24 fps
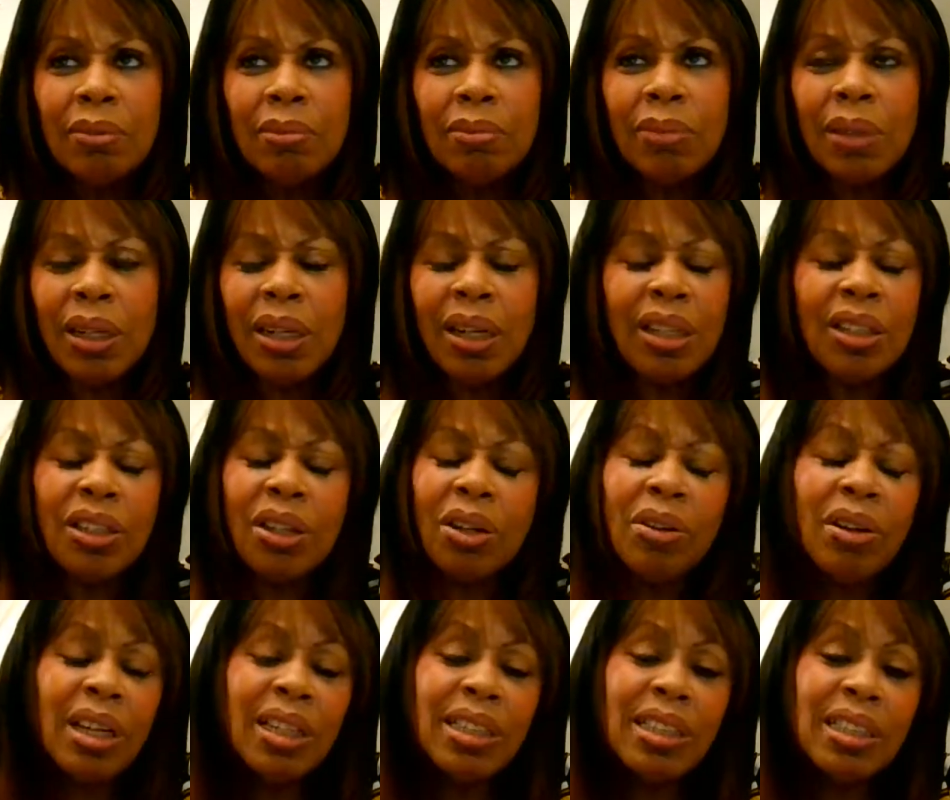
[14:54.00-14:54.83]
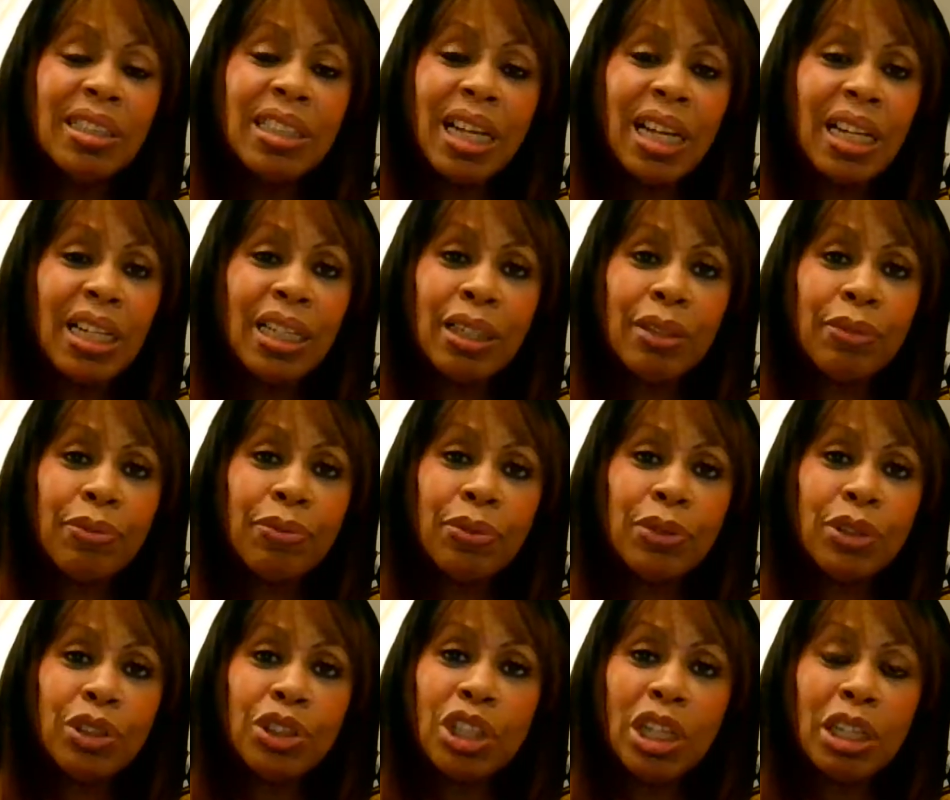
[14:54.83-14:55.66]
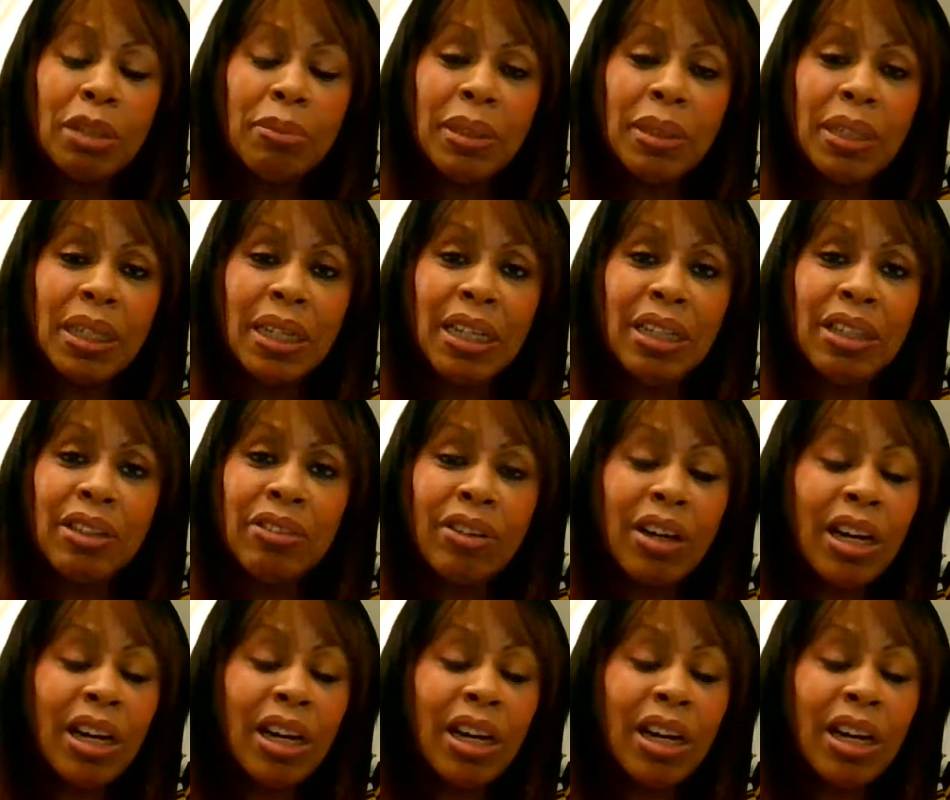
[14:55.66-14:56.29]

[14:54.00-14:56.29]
and I don't like Natalia for Jamie either.